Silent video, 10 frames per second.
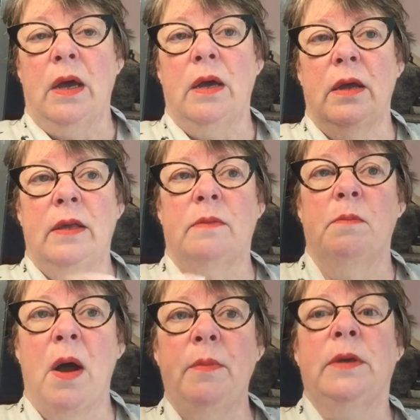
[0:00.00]
His
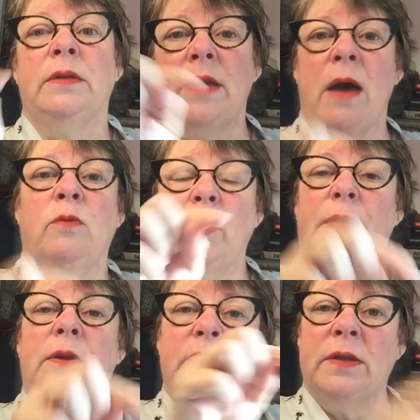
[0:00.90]
mom is down
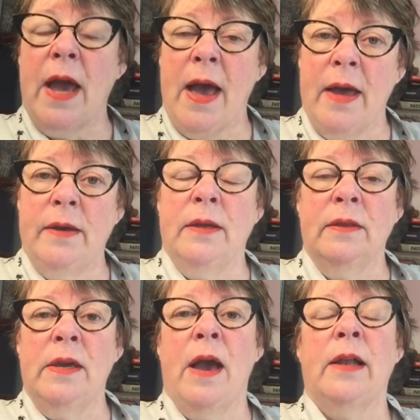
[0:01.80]
with his dad
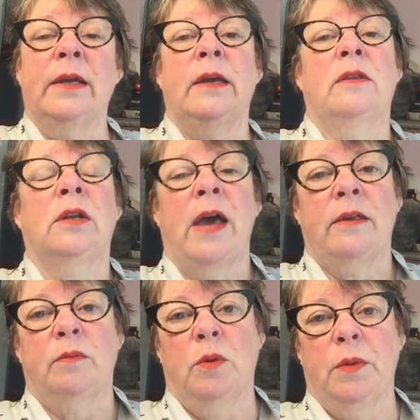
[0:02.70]
in the alley at the
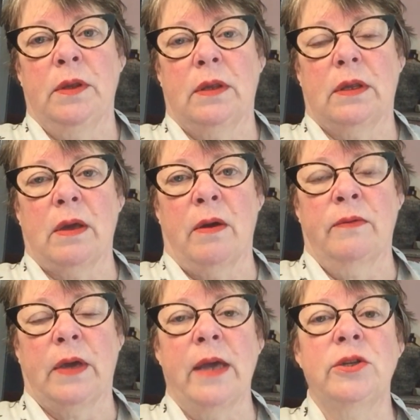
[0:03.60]
last moments
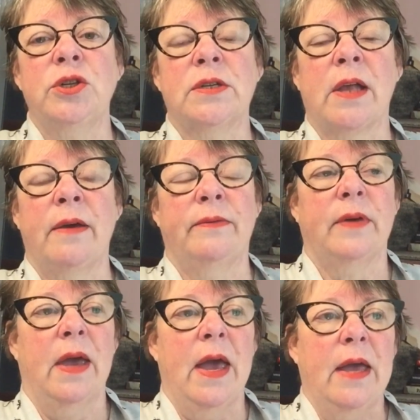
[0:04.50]
of Kenji's life.
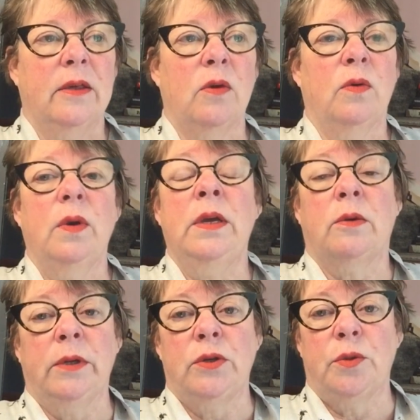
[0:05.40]
So
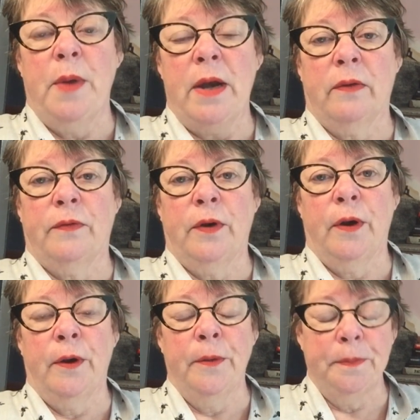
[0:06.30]
equally traumatic for
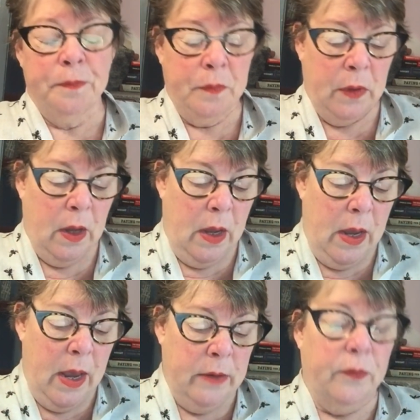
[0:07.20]
her.
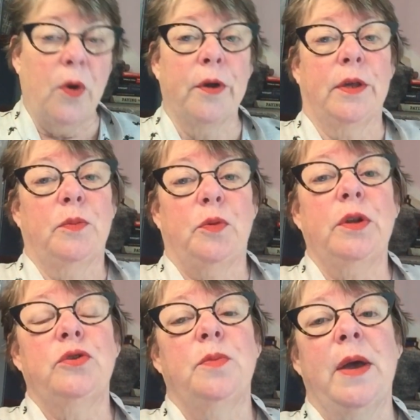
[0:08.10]
And of course, it's
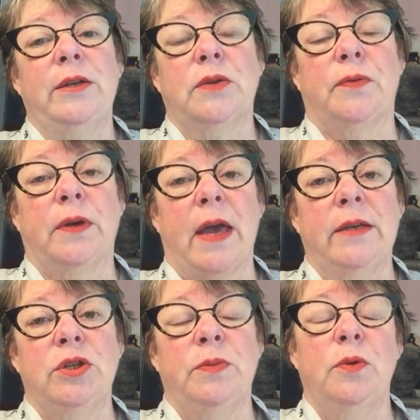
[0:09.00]
pretty traumatic for
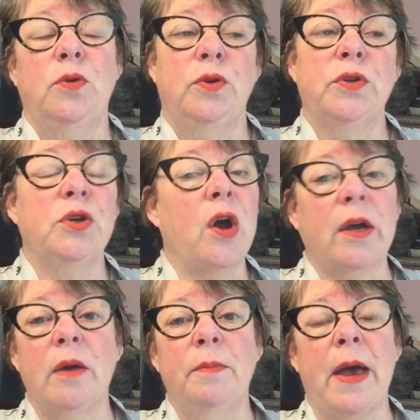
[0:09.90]
Genji, who does
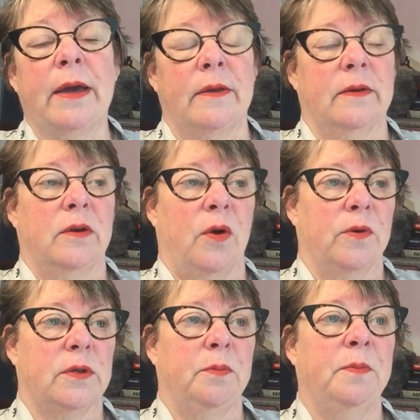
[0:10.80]
not come back as a
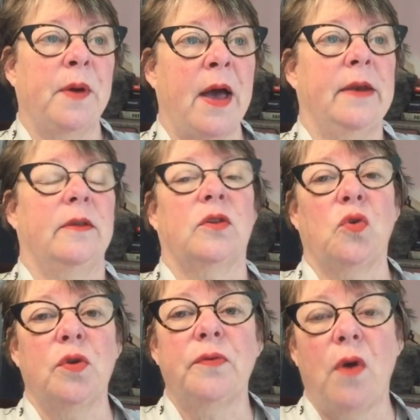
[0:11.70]
ghost, but
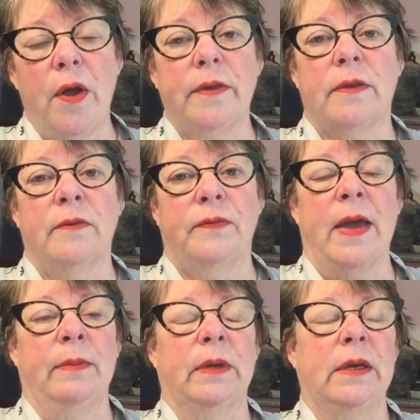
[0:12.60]
sort of haunts the
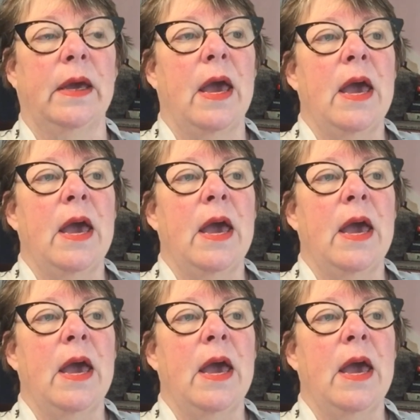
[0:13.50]
family.